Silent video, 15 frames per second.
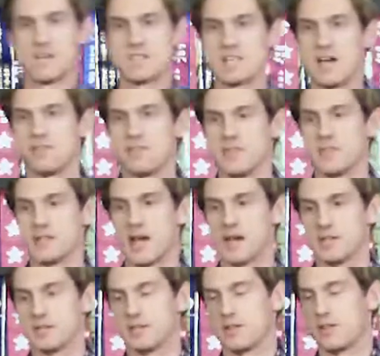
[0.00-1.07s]
Sat for the
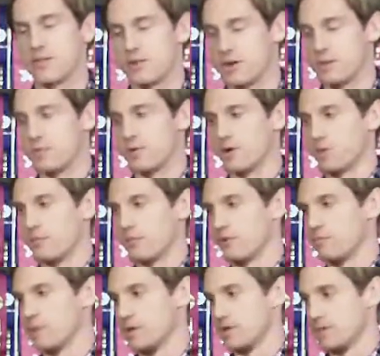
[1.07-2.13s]
test, 30-point
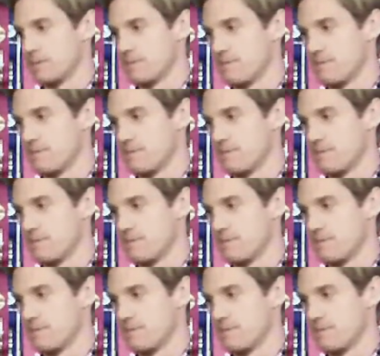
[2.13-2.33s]
improvement.